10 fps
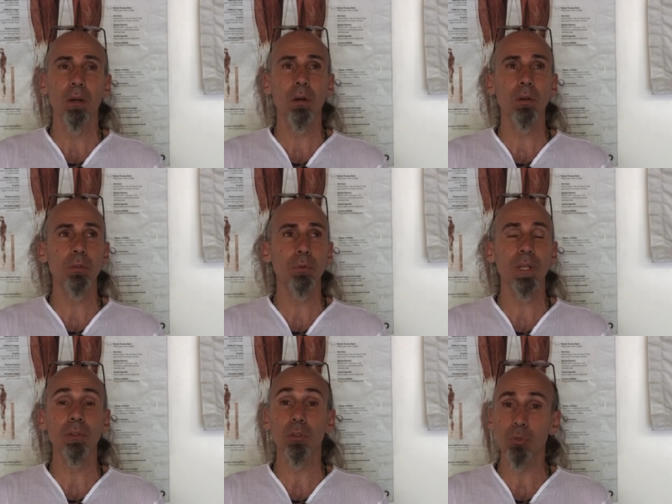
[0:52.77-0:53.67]
or
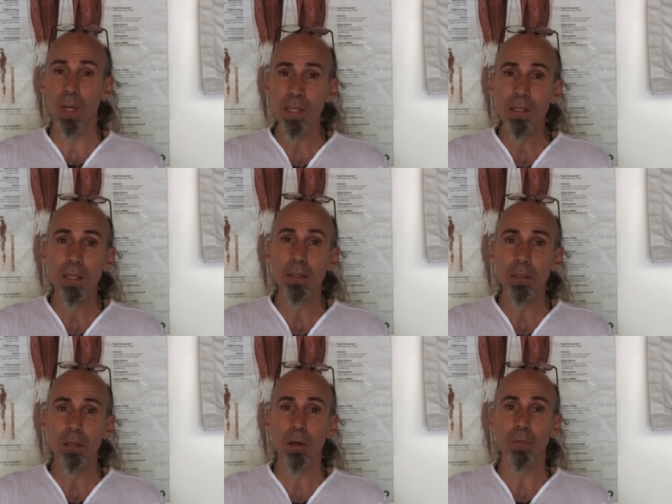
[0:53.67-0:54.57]
during the transit
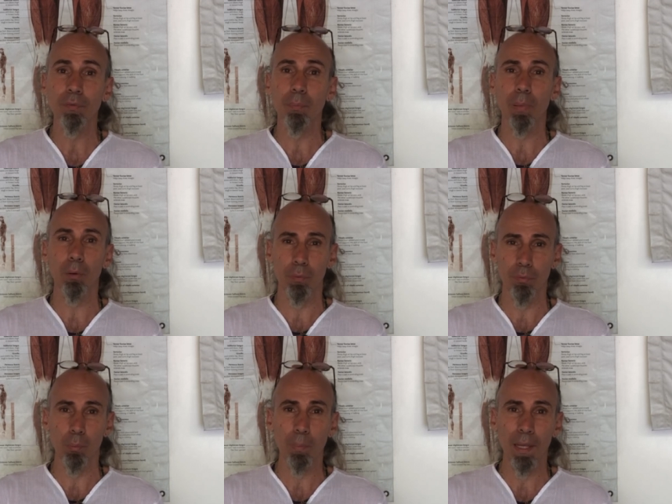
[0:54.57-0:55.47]
of
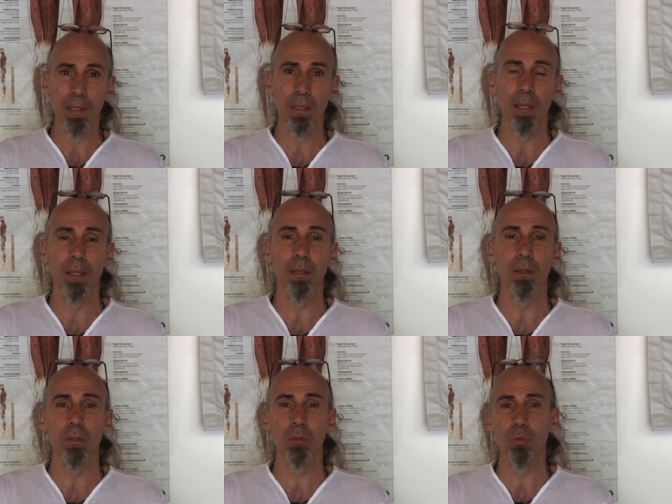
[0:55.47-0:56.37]
powerful planet like
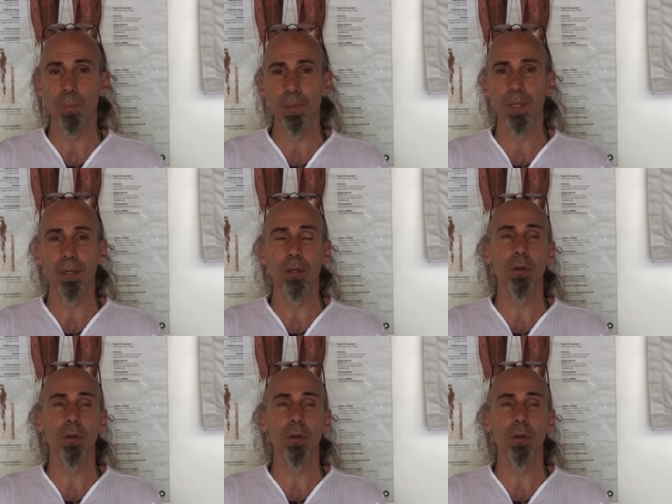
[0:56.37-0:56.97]
uh, Jupiter